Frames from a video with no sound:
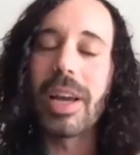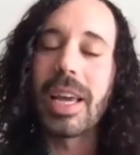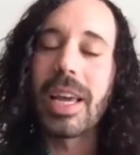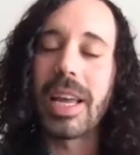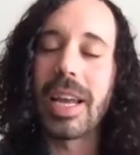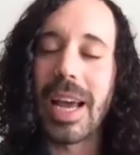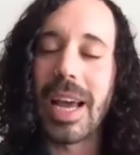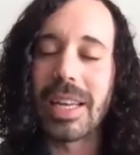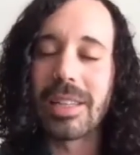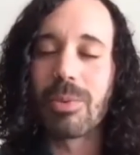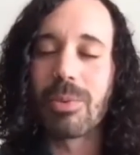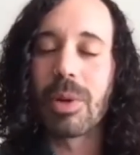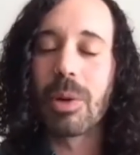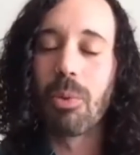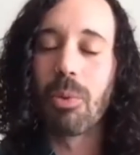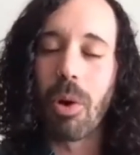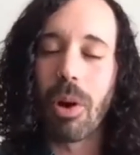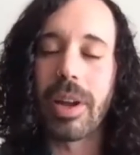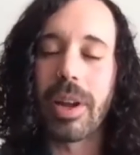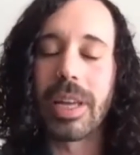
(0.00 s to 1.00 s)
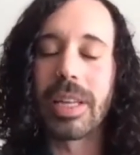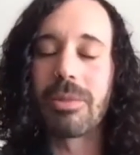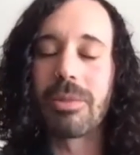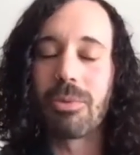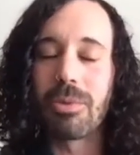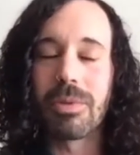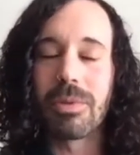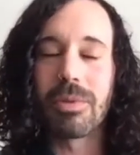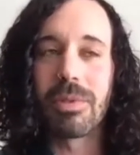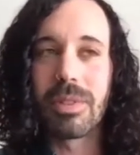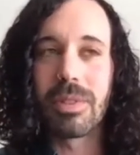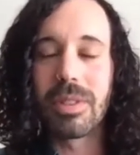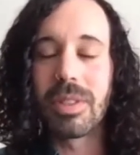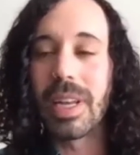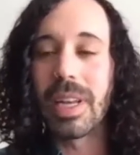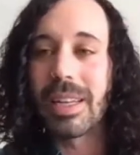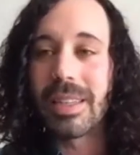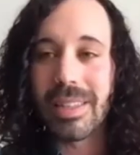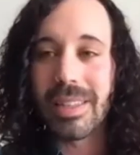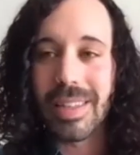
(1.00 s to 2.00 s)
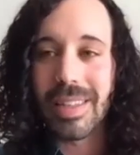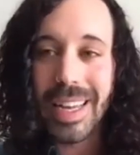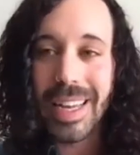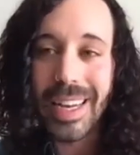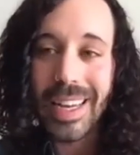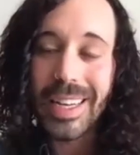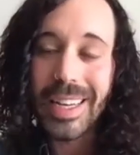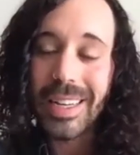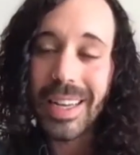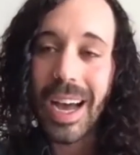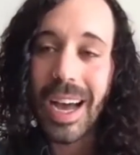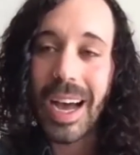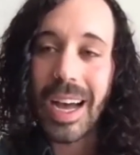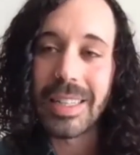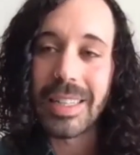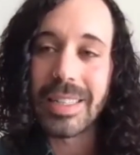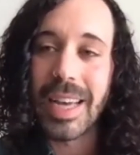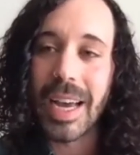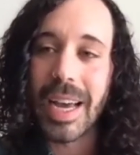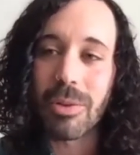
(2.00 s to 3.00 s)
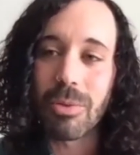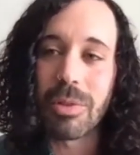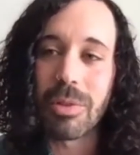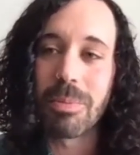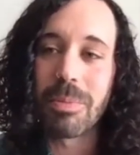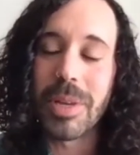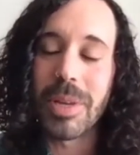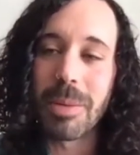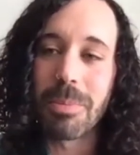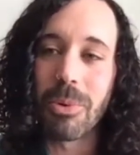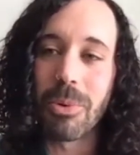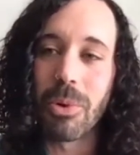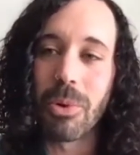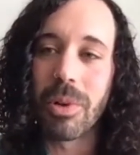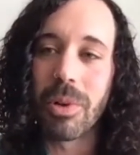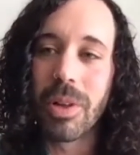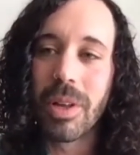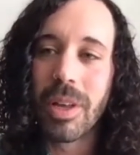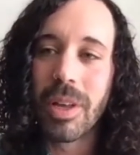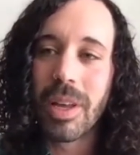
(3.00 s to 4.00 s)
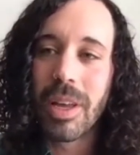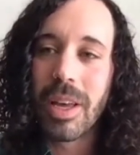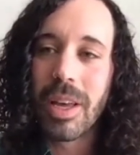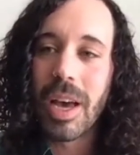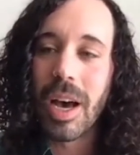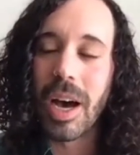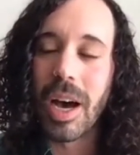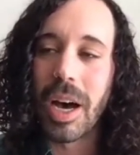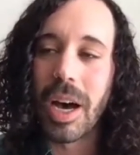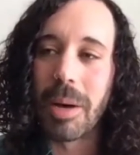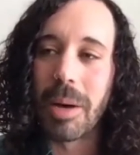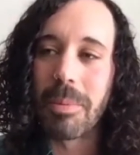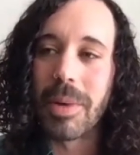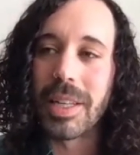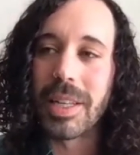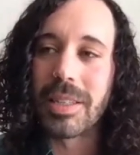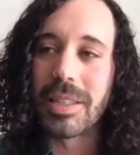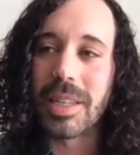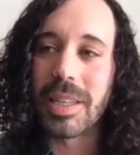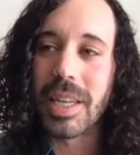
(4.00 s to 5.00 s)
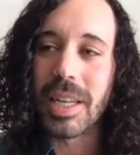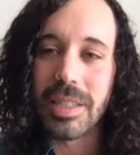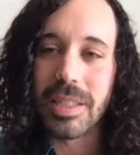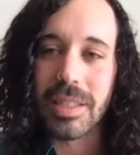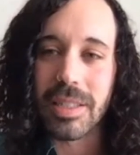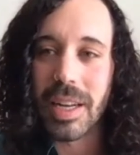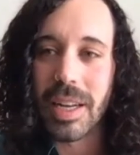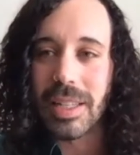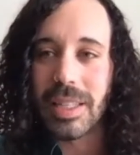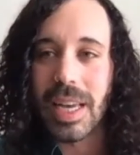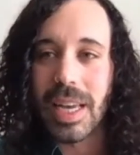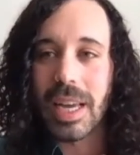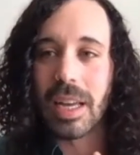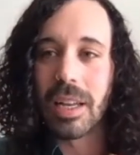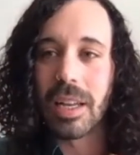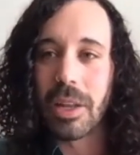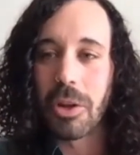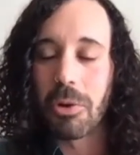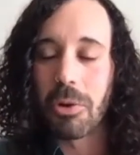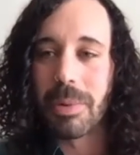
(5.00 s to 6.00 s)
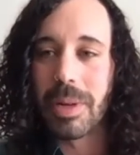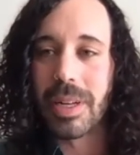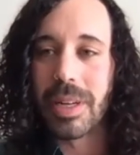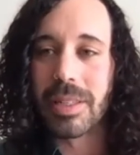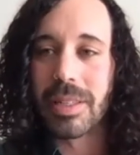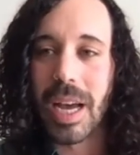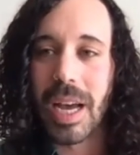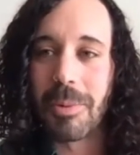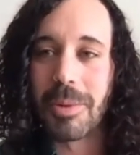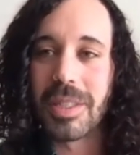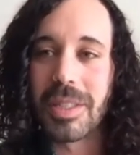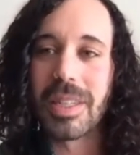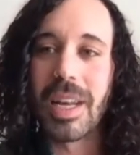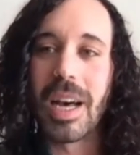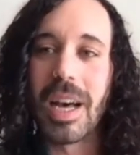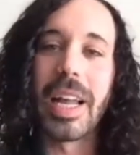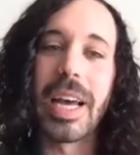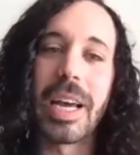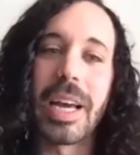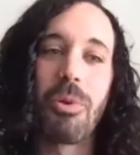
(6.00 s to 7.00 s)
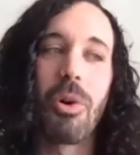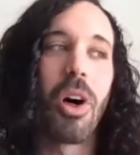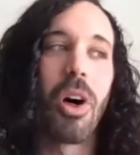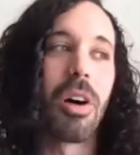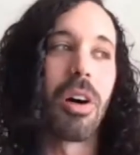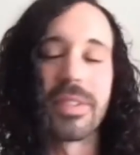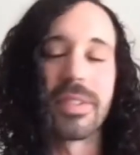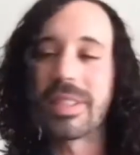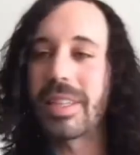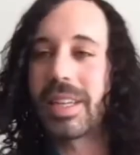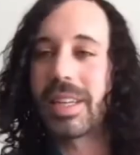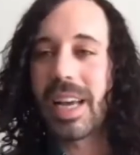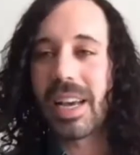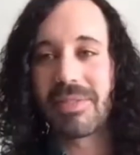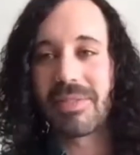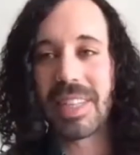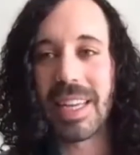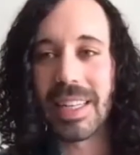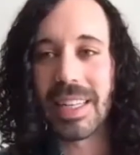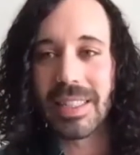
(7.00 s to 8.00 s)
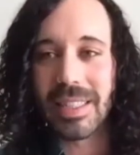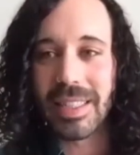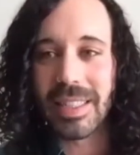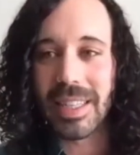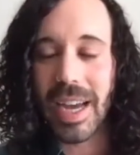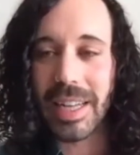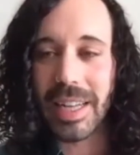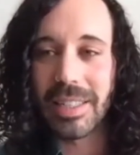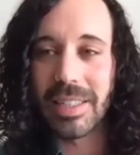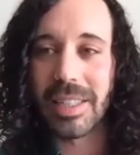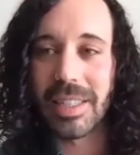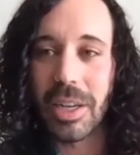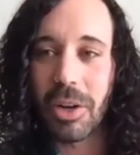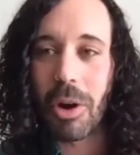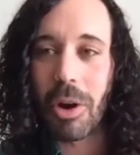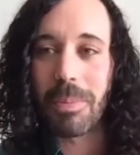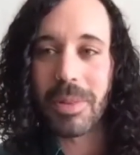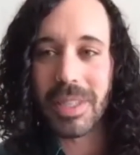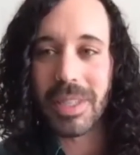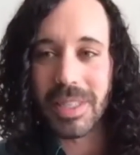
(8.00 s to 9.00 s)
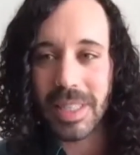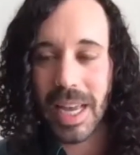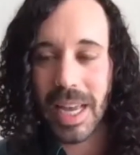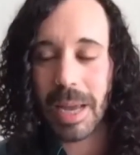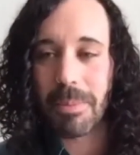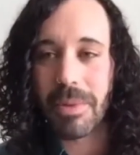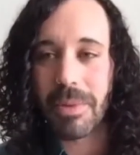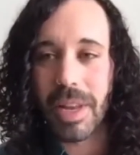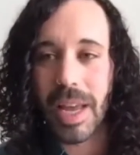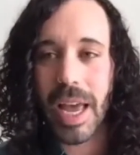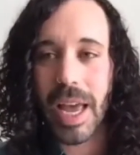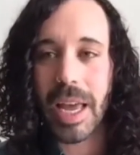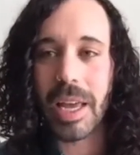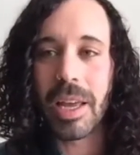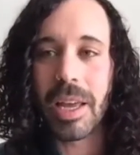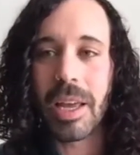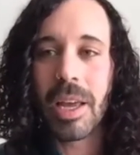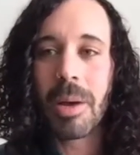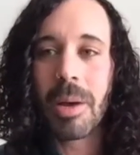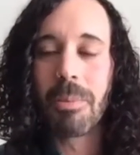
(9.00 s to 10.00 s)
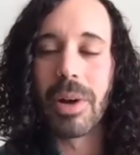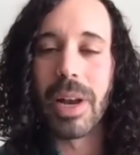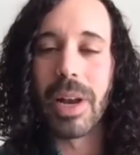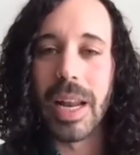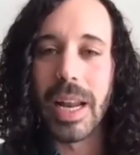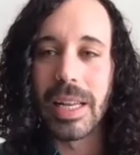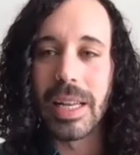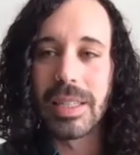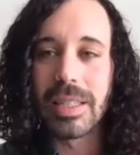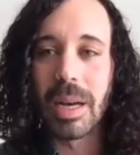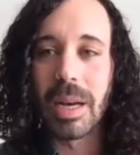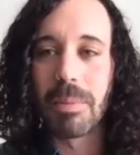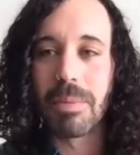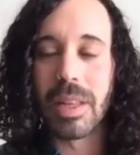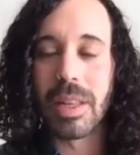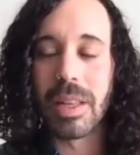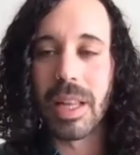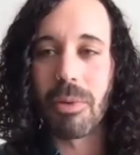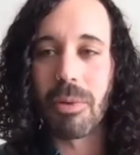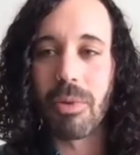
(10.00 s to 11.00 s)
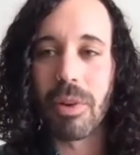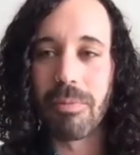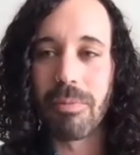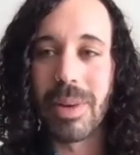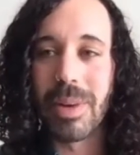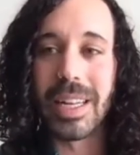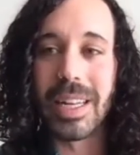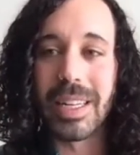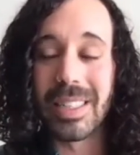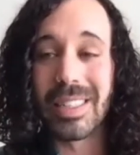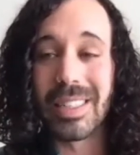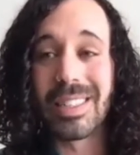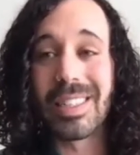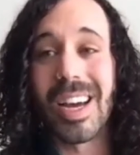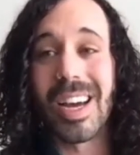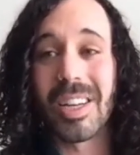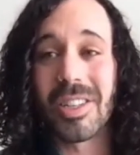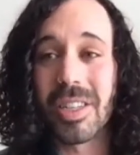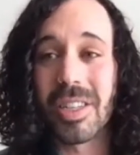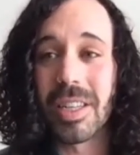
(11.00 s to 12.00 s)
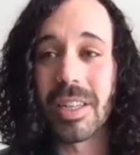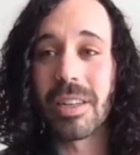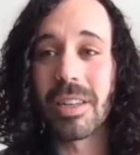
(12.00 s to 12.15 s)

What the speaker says: as we work in getting in contact with people, it's going to take a little bit of time. It's not like we'll all of a sudden have 10 sites that go up the same day, but it is something that we've been in discussion